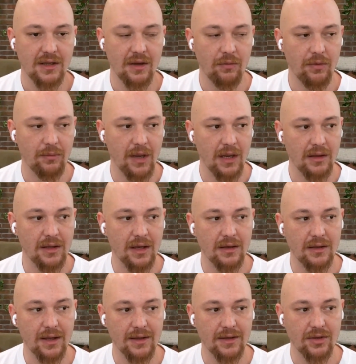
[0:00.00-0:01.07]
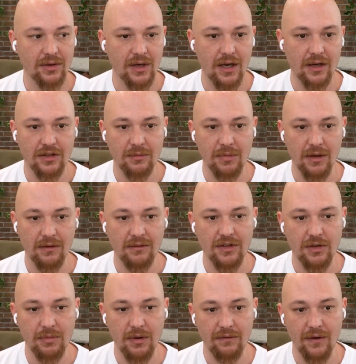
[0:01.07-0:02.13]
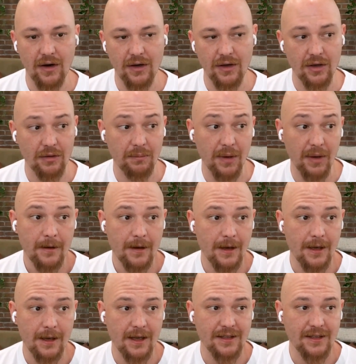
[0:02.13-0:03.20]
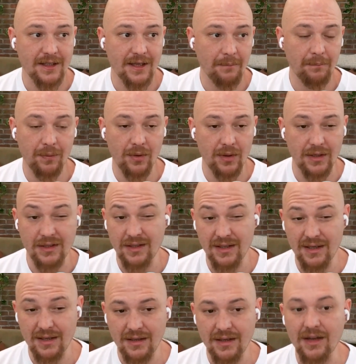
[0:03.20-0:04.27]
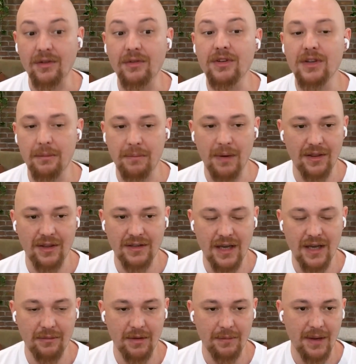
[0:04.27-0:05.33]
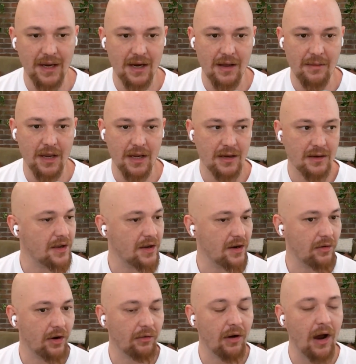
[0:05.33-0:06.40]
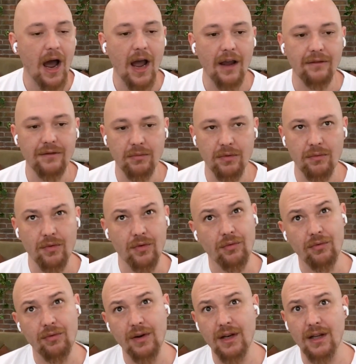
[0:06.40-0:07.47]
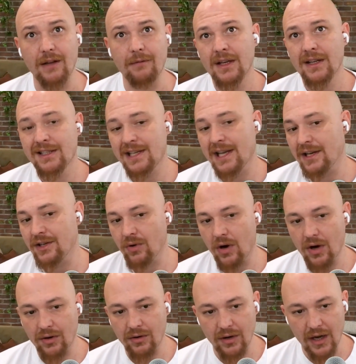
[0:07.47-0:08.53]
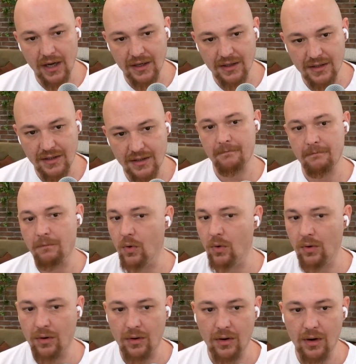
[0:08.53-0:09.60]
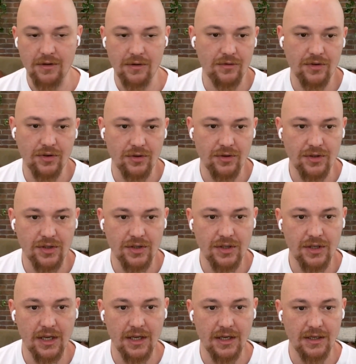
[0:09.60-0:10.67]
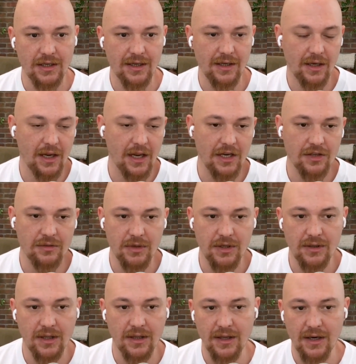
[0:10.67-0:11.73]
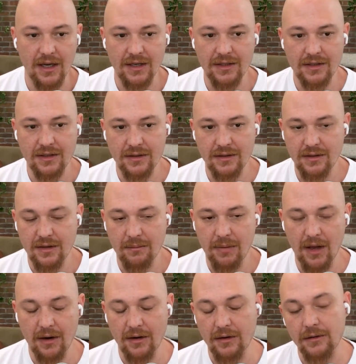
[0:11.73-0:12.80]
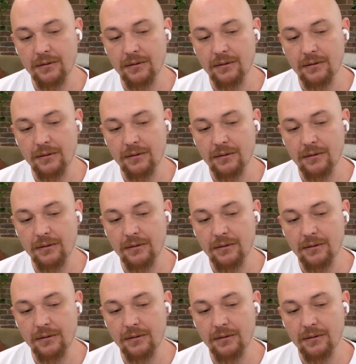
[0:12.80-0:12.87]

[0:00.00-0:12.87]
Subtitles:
that we made that turned out to be very good. But at some point, by the time the pandemic, arrived, we're really 10 to 100x more users and engagement than the next competitor.